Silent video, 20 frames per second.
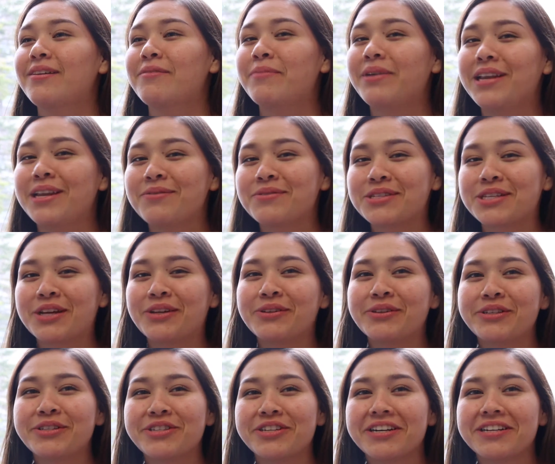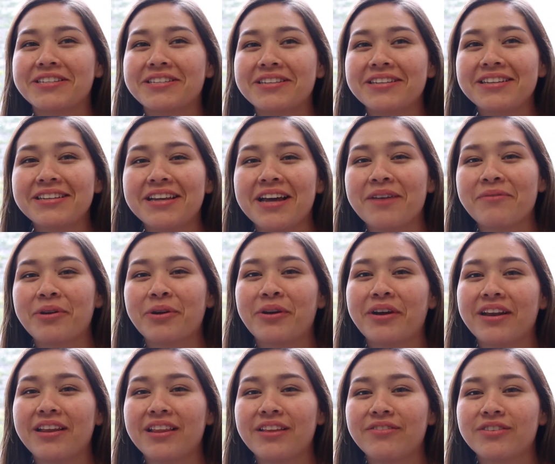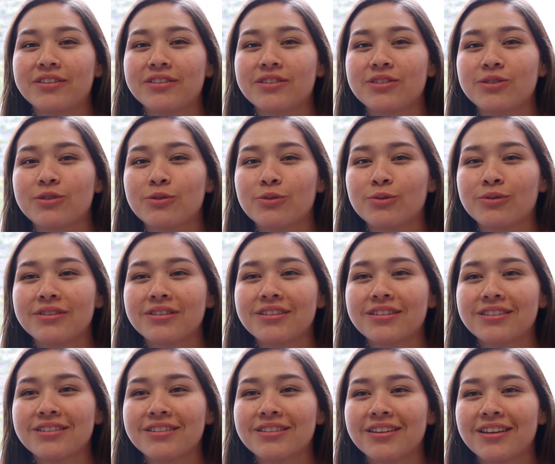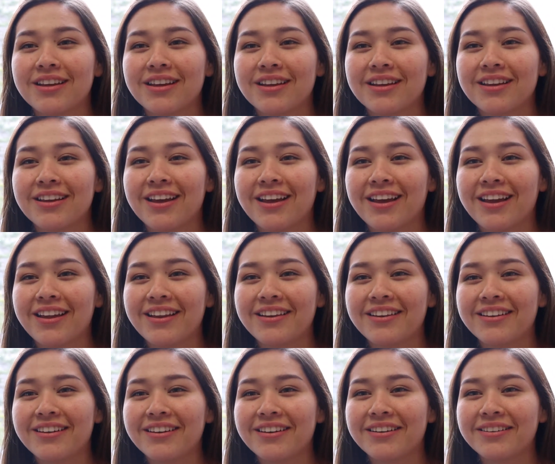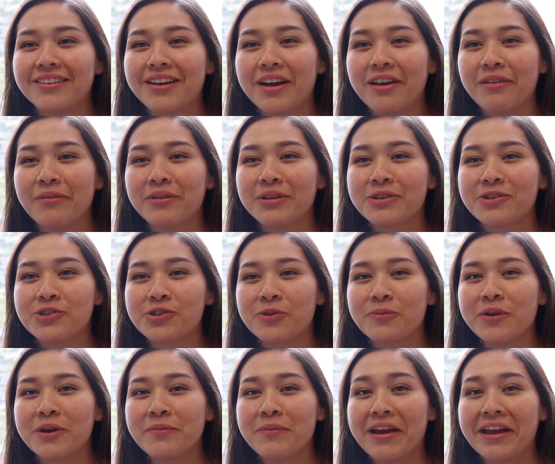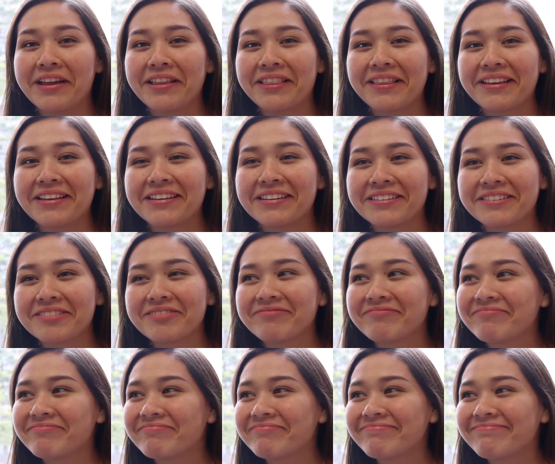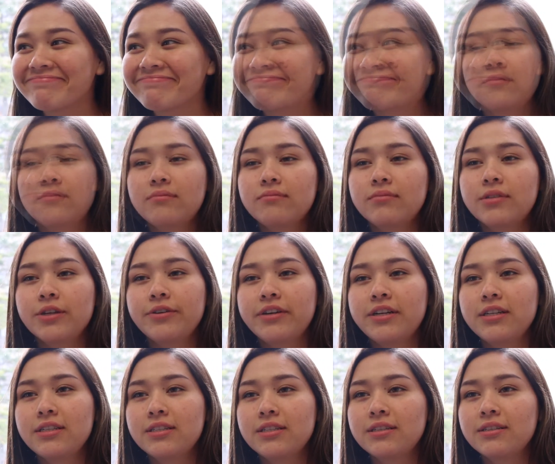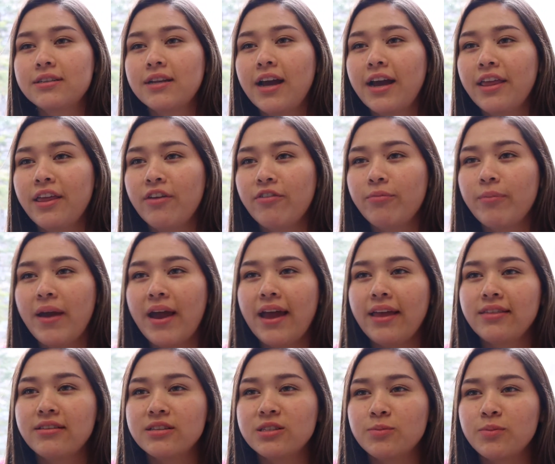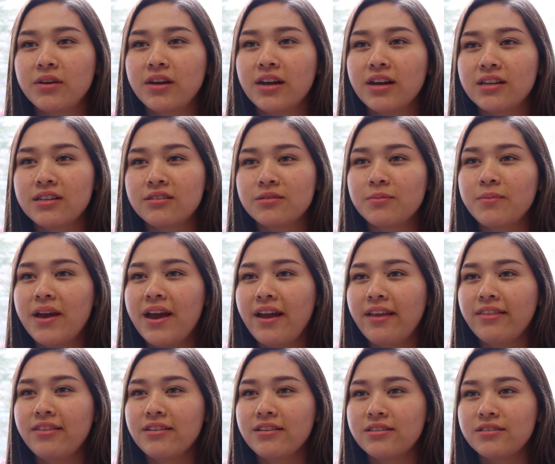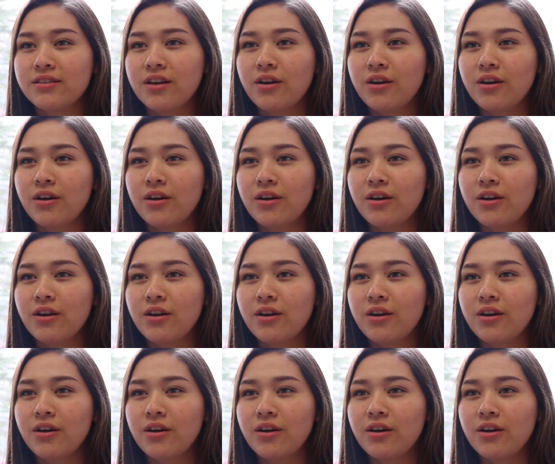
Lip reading: My name is Carter Chiasson. I'm a grade 11 student, and I'm in Show Me Your Math. The reason I love math is because math is